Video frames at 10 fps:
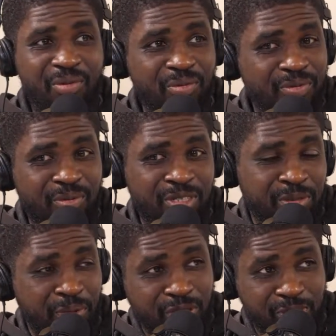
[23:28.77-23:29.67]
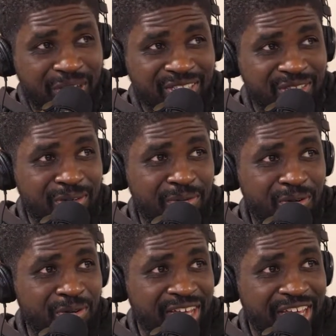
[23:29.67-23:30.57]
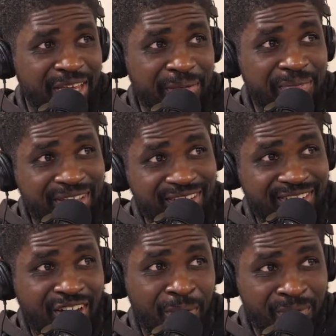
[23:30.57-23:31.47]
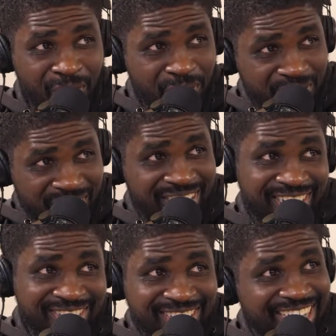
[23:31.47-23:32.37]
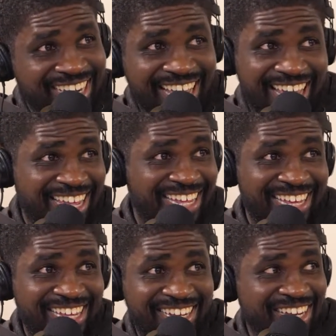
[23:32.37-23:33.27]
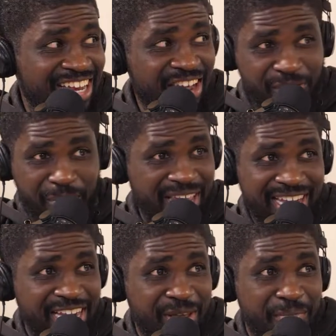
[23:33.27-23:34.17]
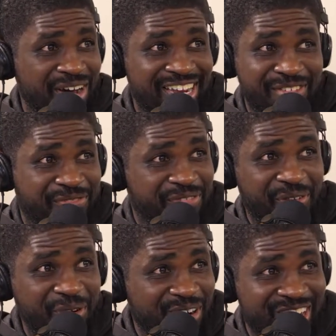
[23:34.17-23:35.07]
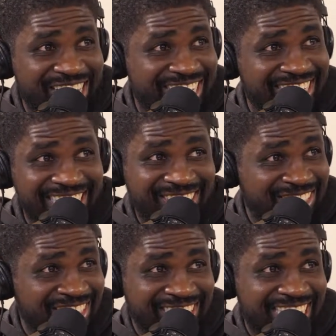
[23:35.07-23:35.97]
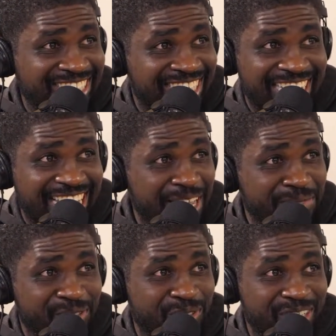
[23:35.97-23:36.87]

was supposed to sponsor a bowl game up north in this state and never paid any money for it. They just attached their names to it.